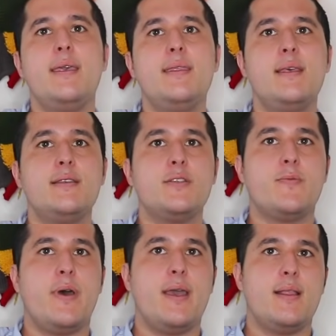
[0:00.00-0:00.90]
think this is
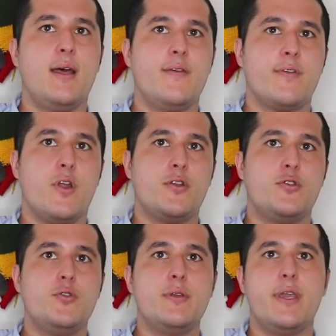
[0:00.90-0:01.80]
why a lot of
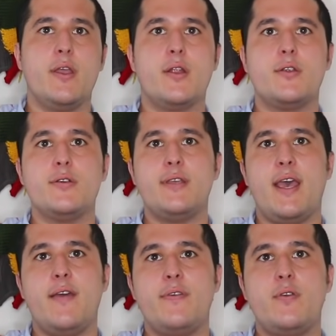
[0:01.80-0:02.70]
cartoon characters
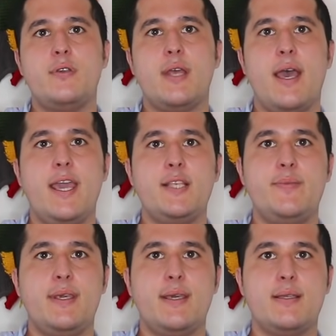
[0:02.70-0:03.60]
have huge eyes,
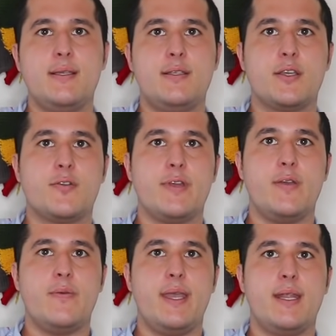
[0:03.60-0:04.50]
because it's a
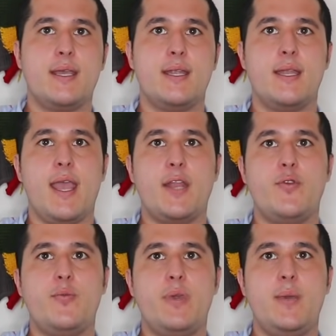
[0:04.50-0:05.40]
great way to connect
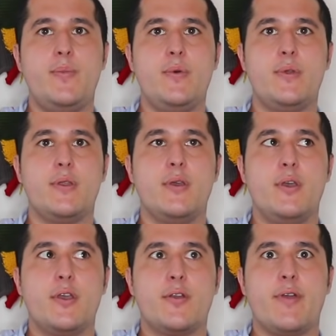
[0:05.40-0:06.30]
with people and
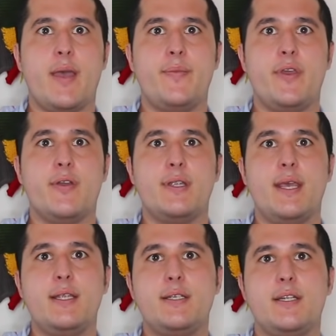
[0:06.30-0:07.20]
grab their
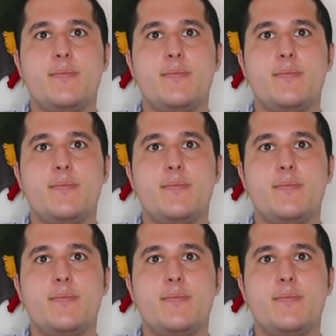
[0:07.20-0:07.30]
attention.